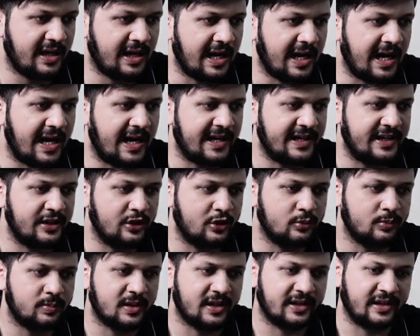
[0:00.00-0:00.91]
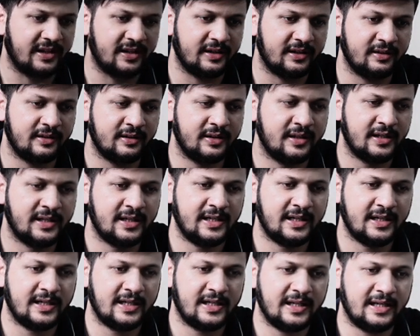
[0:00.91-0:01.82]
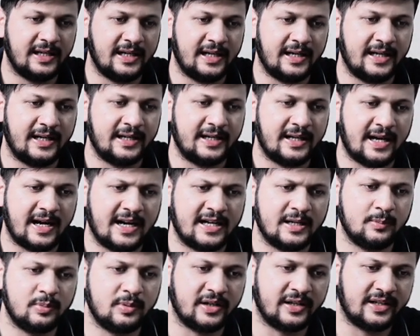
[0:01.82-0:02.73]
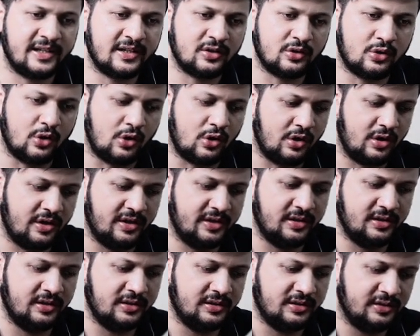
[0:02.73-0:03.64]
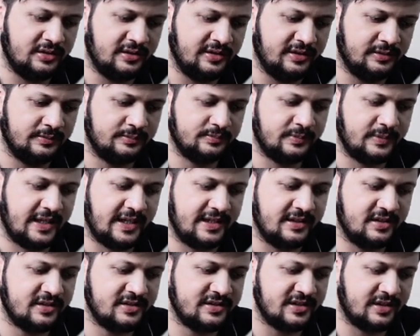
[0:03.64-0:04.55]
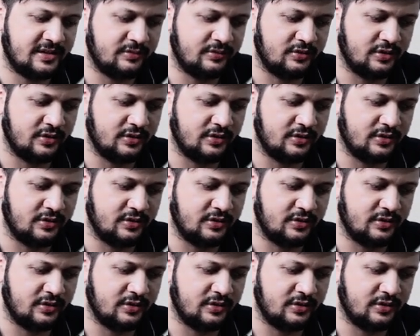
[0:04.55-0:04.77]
add new plugin, and add a plugin called headers and